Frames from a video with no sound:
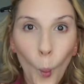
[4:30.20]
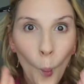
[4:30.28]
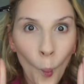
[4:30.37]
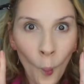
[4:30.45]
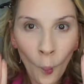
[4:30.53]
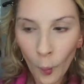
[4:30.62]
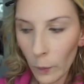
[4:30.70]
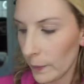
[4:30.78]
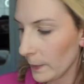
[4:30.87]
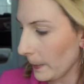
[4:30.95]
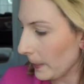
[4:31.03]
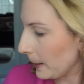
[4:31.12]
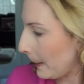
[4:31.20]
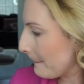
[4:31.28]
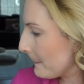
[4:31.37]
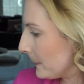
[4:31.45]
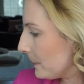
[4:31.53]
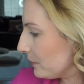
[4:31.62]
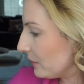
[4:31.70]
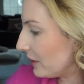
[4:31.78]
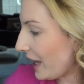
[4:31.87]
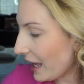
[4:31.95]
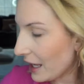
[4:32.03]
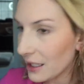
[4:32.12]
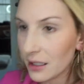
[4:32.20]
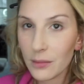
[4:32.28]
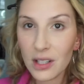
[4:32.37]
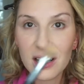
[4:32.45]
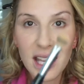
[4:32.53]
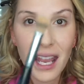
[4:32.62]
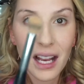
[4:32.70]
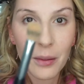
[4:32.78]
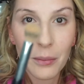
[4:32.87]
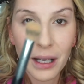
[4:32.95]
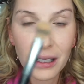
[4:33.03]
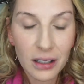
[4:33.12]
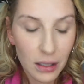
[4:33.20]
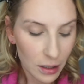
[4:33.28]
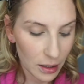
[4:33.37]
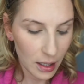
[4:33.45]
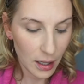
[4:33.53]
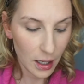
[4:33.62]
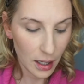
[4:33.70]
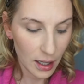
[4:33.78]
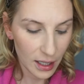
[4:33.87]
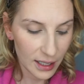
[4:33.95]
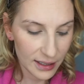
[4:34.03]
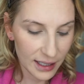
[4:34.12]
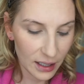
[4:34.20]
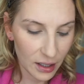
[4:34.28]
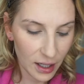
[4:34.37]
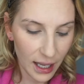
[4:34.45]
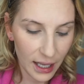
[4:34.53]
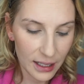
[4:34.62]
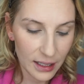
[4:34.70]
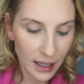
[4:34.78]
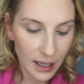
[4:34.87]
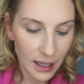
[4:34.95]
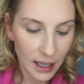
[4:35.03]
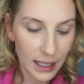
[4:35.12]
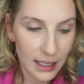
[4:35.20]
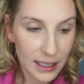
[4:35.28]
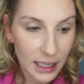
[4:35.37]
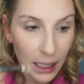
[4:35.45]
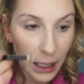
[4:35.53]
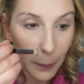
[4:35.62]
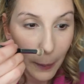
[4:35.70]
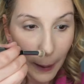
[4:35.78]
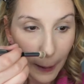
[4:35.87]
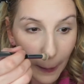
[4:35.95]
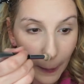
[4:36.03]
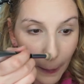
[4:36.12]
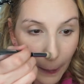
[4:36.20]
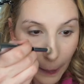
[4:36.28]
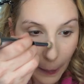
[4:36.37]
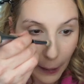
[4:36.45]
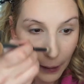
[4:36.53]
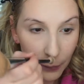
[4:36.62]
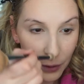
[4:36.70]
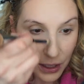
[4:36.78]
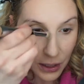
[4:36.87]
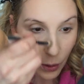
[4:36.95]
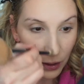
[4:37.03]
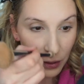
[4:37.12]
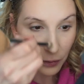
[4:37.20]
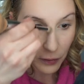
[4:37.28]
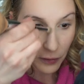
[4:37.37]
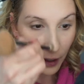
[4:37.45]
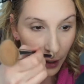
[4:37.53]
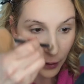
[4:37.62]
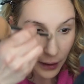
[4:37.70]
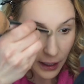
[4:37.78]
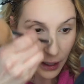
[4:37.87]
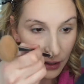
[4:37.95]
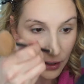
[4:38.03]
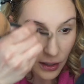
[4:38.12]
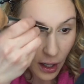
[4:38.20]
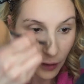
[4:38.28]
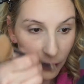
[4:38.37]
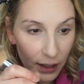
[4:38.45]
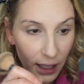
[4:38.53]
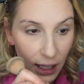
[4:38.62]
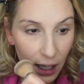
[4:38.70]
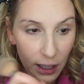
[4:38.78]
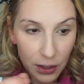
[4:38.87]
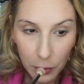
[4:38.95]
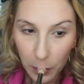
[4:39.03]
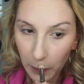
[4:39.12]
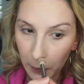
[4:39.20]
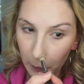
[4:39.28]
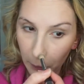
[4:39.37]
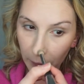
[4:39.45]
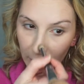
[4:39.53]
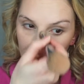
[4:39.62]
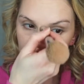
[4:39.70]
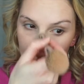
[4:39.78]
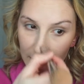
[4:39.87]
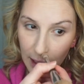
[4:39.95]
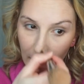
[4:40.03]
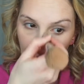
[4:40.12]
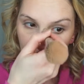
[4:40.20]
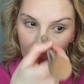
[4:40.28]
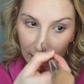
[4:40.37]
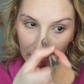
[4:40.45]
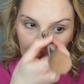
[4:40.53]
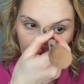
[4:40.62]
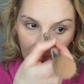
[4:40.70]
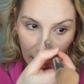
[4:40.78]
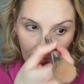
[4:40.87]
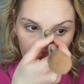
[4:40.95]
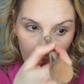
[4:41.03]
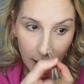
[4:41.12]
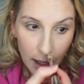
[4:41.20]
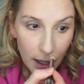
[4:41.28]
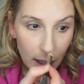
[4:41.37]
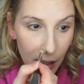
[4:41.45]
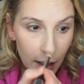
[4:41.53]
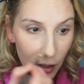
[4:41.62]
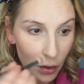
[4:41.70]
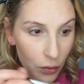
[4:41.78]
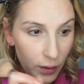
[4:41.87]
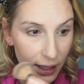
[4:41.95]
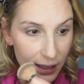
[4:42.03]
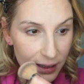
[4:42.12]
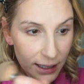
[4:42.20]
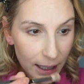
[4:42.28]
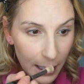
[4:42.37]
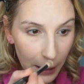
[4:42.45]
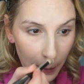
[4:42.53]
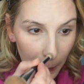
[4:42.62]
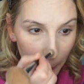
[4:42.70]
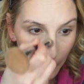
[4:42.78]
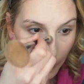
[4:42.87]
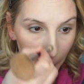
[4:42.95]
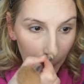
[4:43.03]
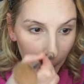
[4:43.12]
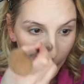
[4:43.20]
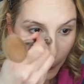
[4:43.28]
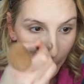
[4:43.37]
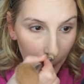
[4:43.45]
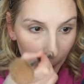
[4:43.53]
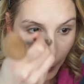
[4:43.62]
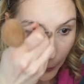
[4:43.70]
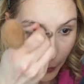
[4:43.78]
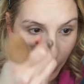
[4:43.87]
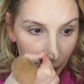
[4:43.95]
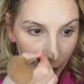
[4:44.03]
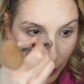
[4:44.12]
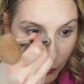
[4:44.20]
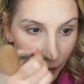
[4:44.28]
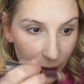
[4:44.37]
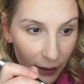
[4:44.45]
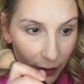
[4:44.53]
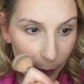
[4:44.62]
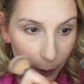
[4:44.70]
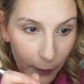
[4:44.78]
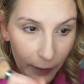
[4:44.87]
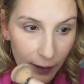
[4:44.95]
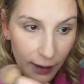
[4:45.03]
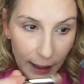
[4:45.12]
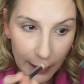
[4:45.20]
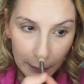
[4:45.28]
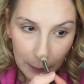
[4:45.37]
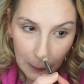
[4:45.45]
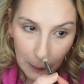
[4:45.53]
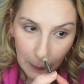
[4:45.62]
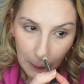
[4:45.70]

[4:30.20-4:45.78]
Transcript: Then I'm gonna take my little concealer end in a teeny bit, and I'm just going to very softly contour the nose. This is not anything crazy. I'm not looking for anything precise.